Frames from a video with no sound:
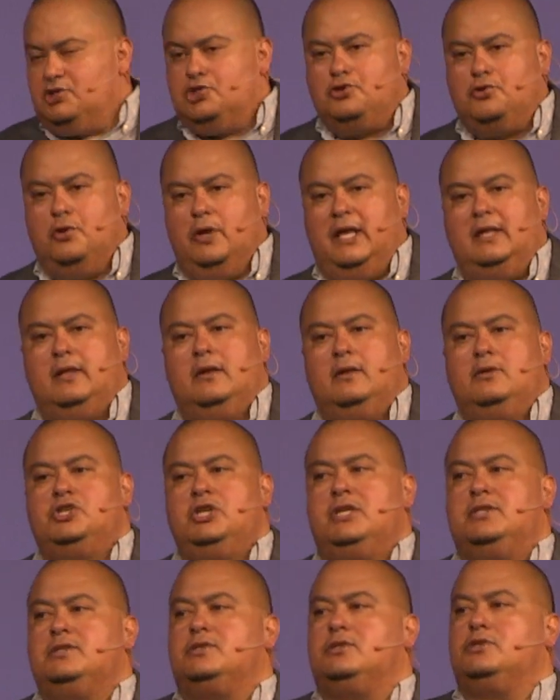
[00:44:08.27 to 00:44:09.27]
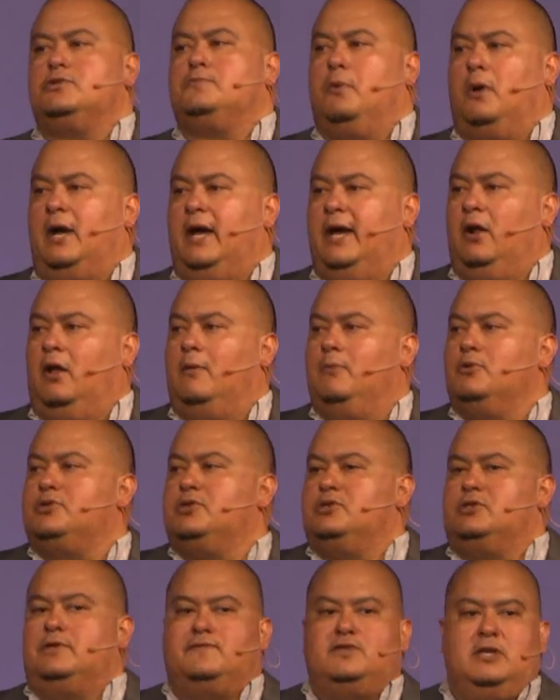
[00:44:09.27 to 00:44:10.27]
treat Jesus' bride almost
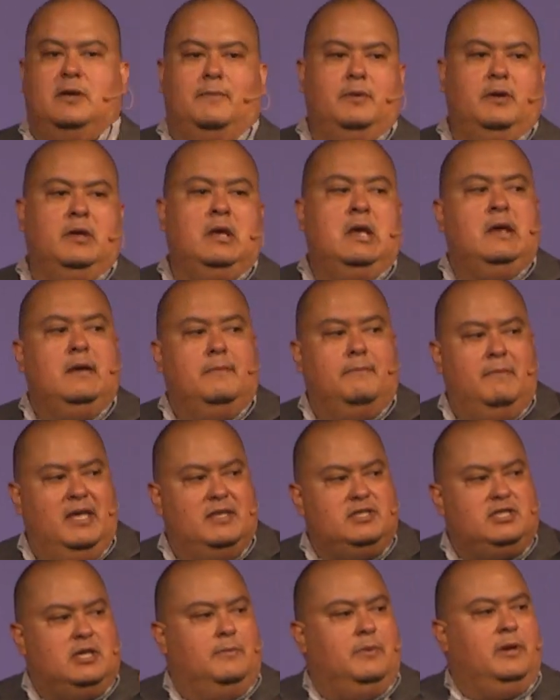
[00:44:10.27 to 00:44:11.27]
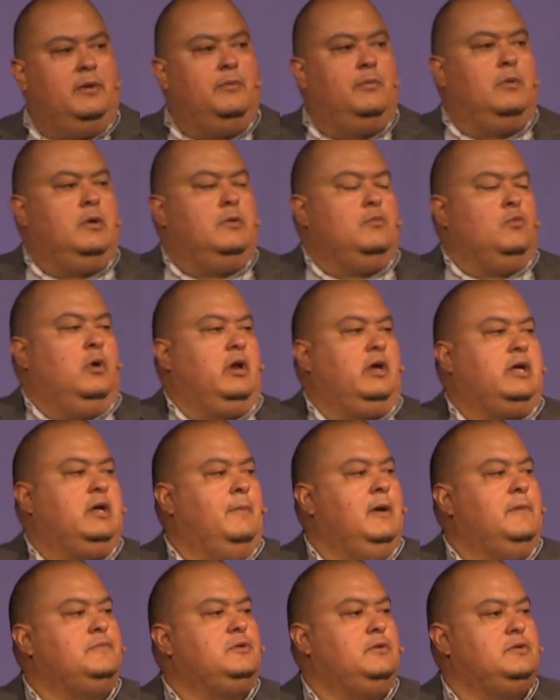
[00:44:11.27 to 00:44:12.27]
as if somebody, man, somebody were to come
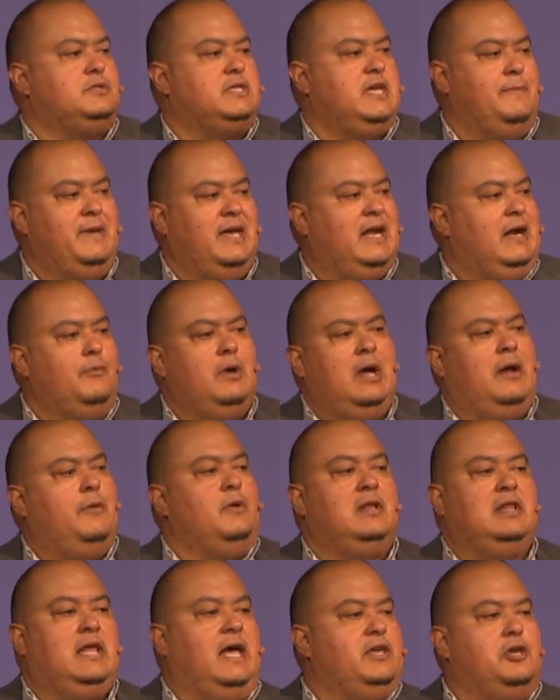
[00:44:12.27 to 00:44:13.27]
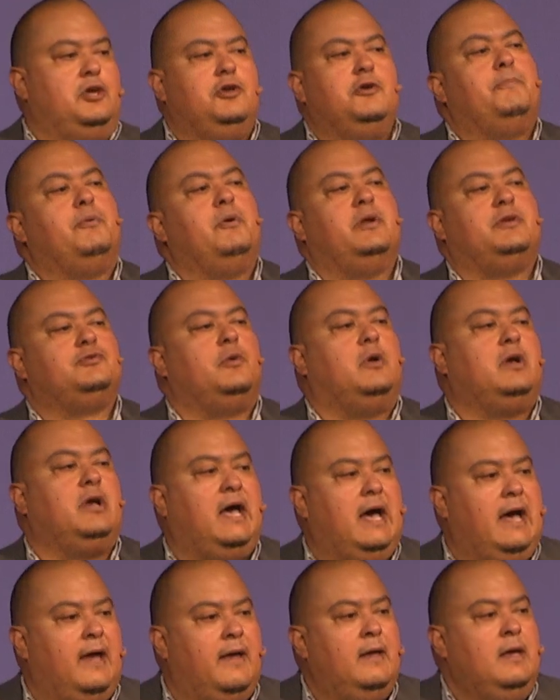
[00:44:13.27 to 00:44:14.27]
up to you and say, Man, I, I really like you. You're a pretty swell
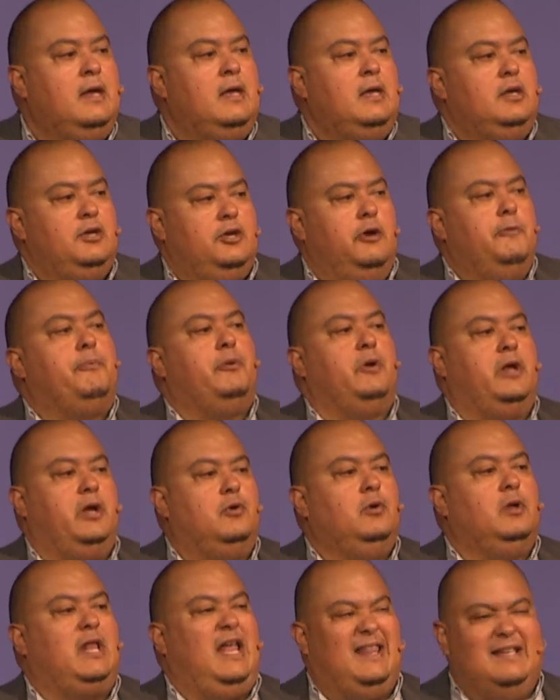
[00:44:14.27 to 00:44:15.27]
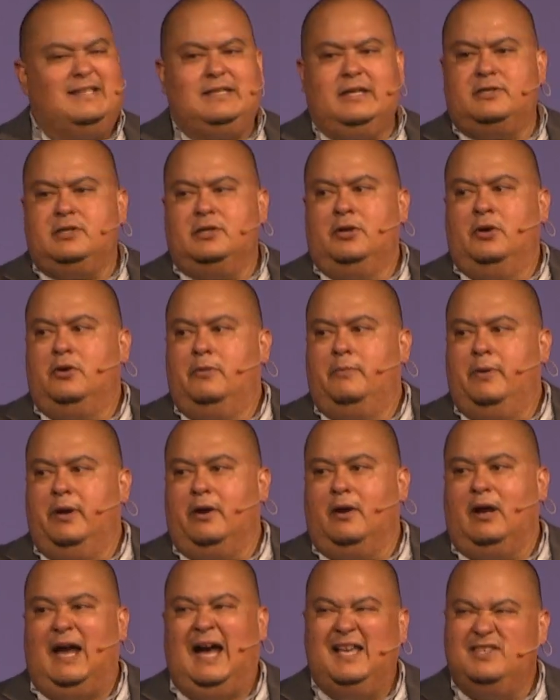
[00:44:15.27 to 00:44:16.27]
guy. You're pretty cool. I'd like to get to know you
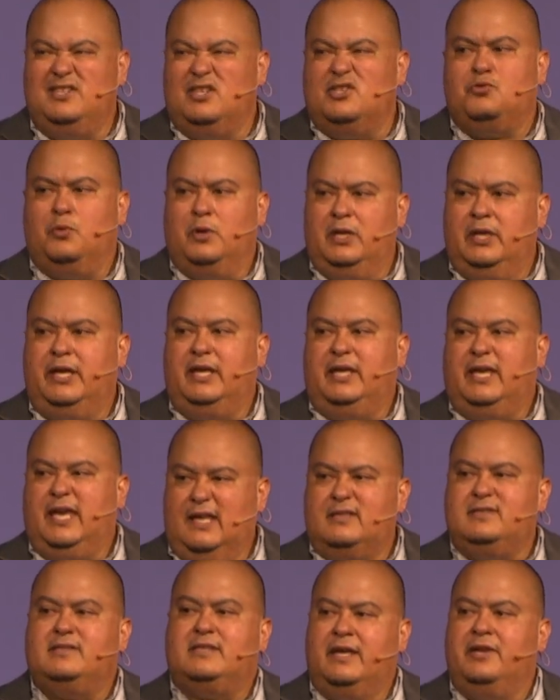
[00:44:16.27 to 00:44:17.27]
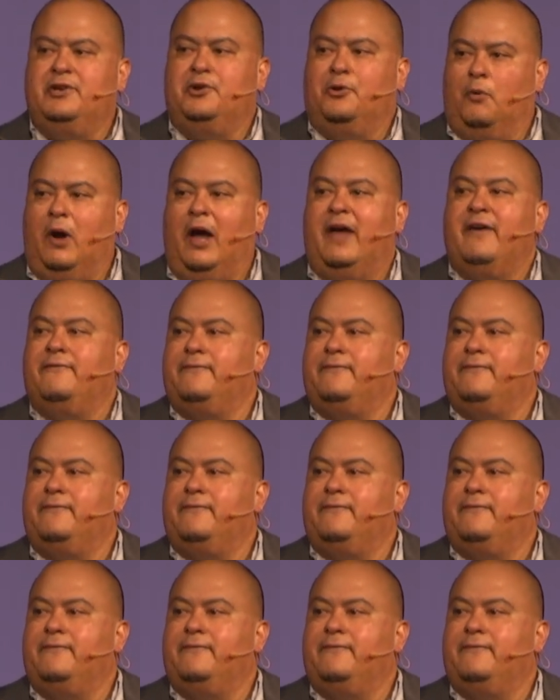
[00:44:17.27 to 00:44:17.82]
better. I just really can't stand your wife.